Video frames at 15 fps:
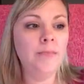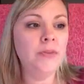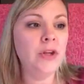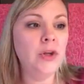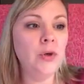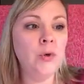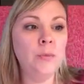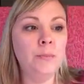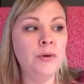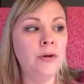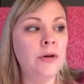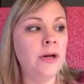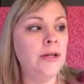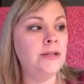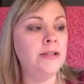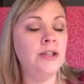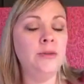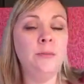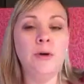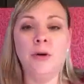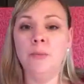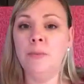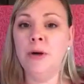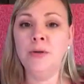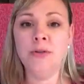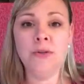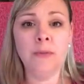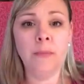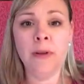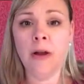You put,
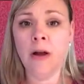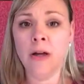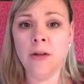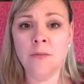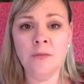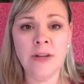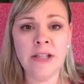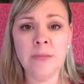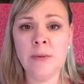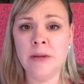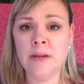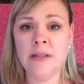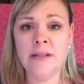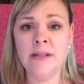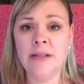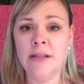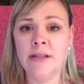post a blog on Facebook this,